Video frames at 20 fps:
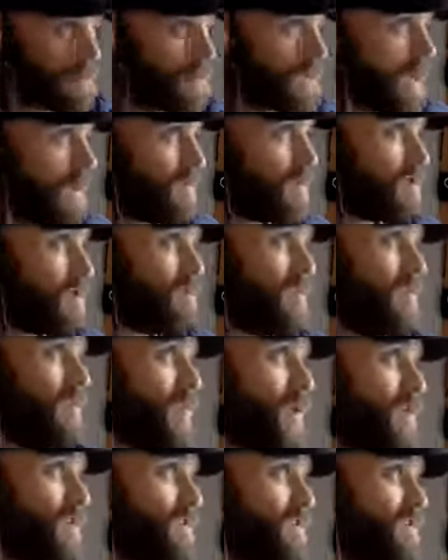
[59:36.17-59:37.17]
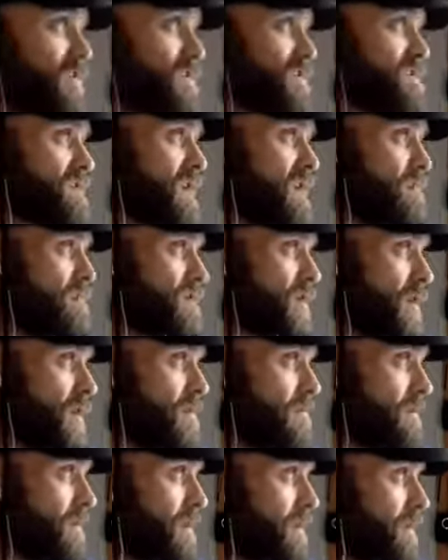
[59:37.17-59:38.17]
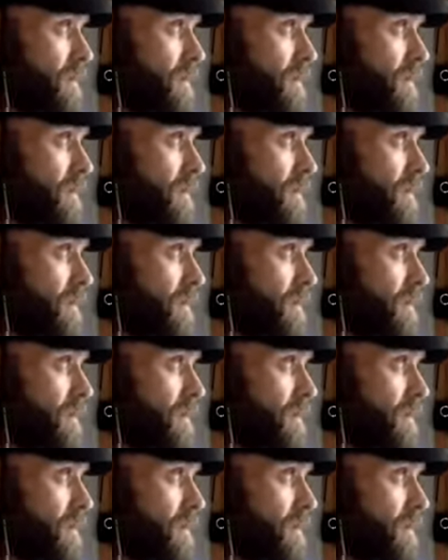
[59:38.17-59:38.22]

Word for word: How can you be both at the same time?